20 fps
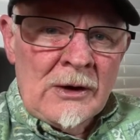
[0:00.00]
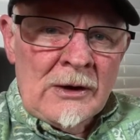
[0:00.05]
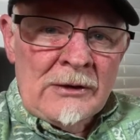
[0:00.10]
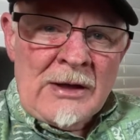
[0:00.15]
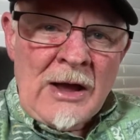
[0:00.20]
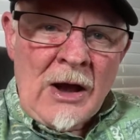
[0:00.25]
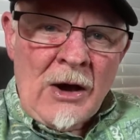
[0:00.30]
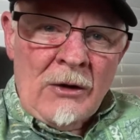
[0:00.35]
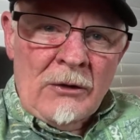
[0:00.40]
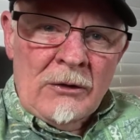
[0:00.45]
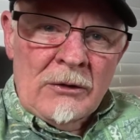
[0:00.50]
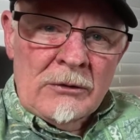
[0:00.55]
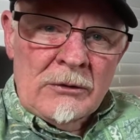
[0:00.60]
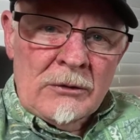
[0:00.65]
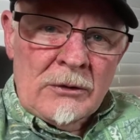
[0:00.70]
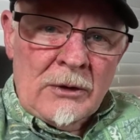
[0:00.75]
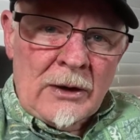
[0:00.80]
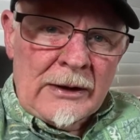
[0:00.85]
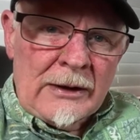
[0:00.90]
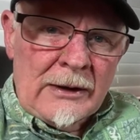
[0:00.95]
Now,
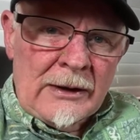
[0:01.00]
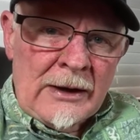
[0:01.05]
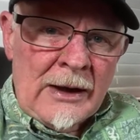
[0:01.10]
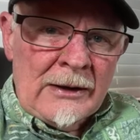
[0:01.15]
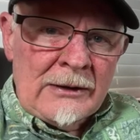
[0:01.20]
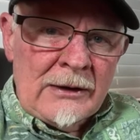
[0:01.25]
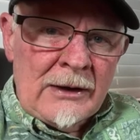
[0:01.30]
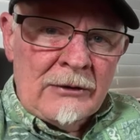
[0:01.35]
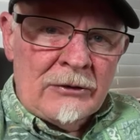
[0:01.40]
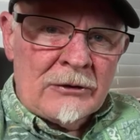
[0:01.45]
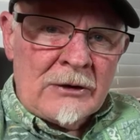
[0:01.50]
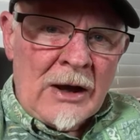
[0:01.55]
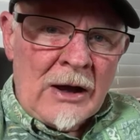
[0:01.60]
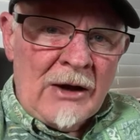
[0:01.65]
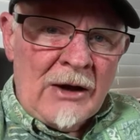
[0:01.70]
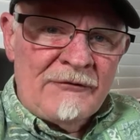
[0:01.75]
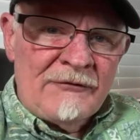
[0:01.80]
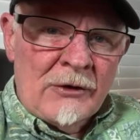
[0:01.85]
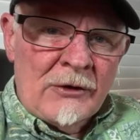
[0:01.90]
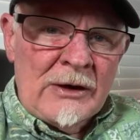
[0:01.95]
again, it's
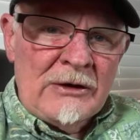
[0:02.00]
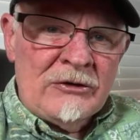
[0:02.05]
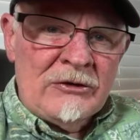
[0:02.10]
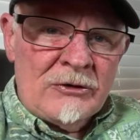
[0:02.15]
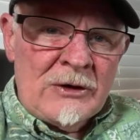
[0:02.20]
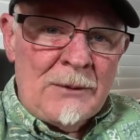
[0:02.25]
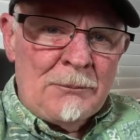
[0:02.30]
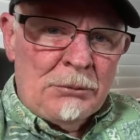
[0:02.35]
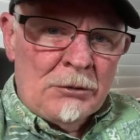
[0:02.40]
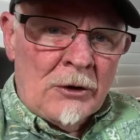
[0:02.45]
got a very steep